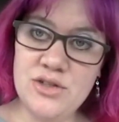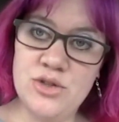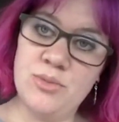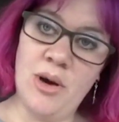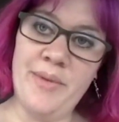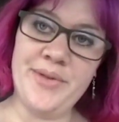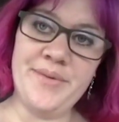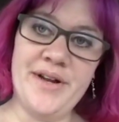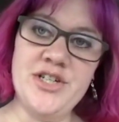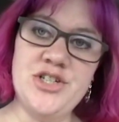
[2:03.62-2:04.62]
to Pome on the
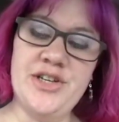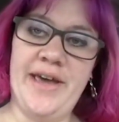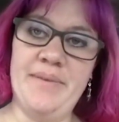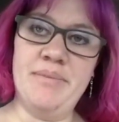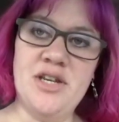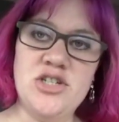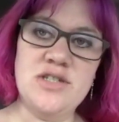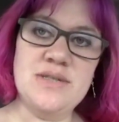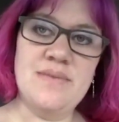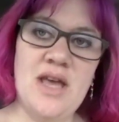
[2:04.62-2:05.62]
Range to get
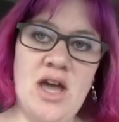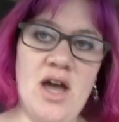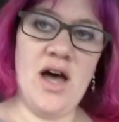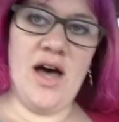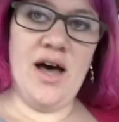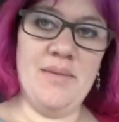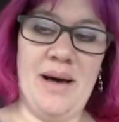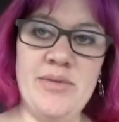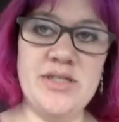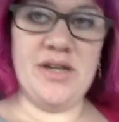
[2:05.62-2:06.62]
peaches. Um, I'm just